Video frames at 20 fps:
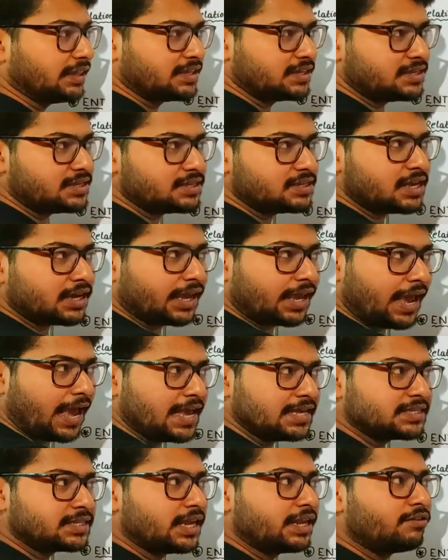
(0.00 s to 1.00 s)
this is the
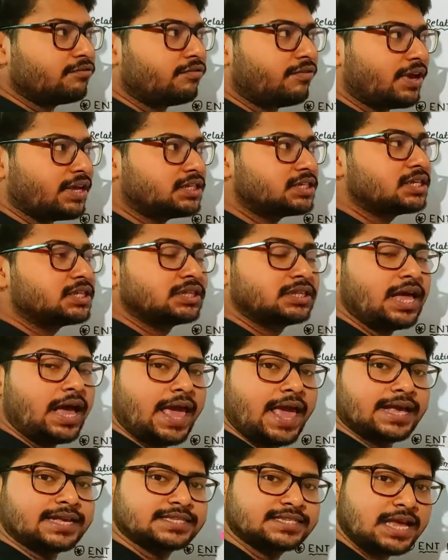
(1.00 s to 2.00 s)
case in which
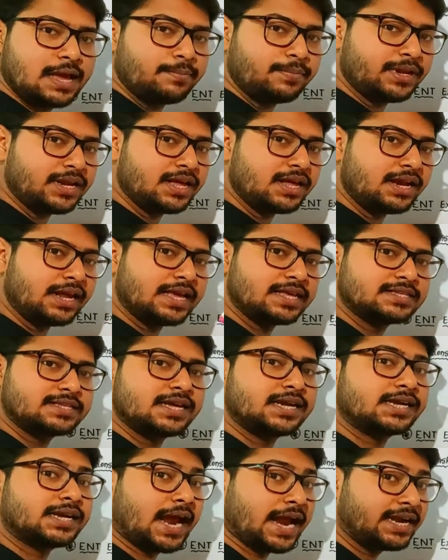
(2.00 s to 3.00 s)
the examiner is
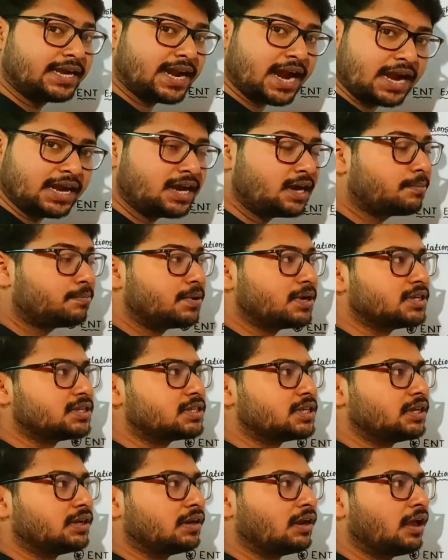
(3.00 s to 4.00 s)
a right-handed
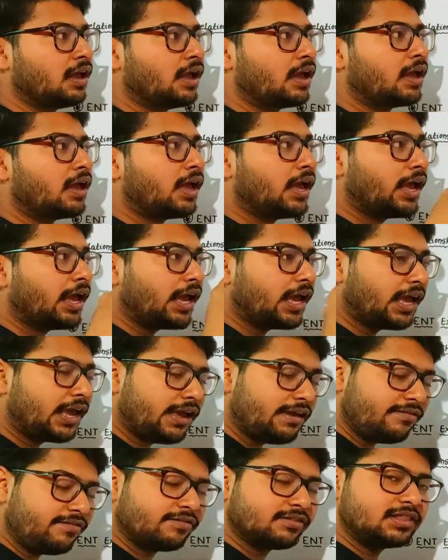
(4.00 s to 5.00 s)
person.
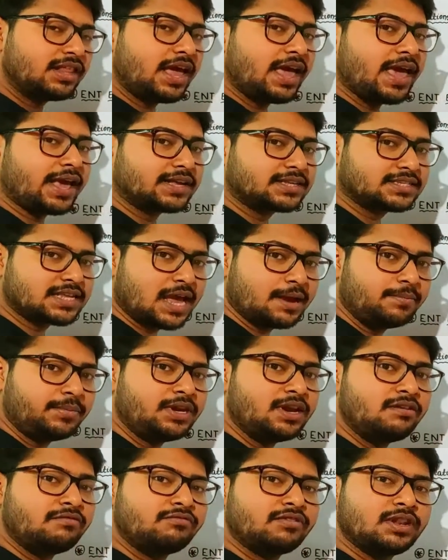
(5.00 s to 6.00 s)
If the
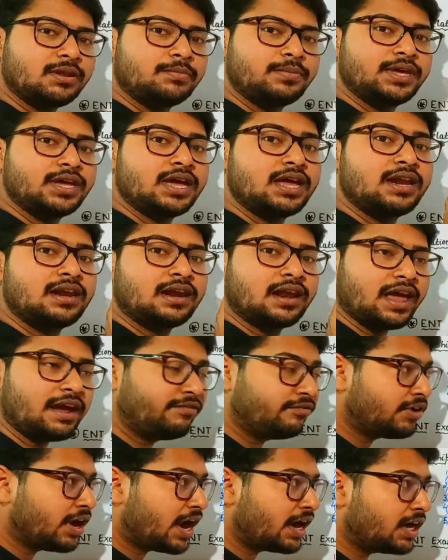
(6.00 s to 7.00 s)
examiner will be a
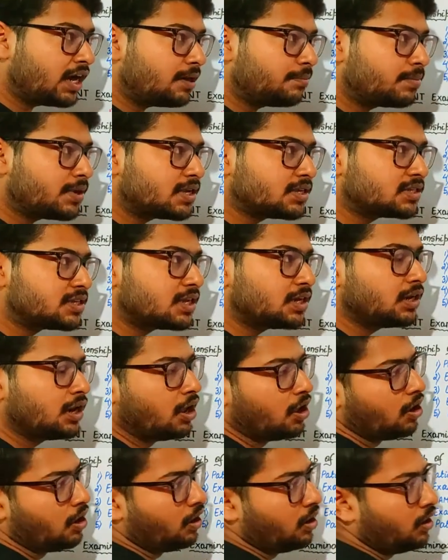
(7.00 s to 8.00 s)
left-handed person,